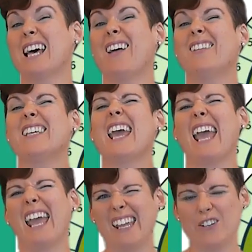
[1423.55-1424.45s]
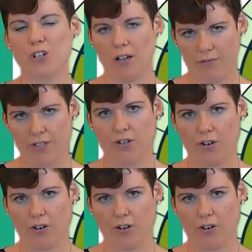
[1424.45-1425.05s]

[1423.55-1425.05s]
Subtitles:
tell the age of the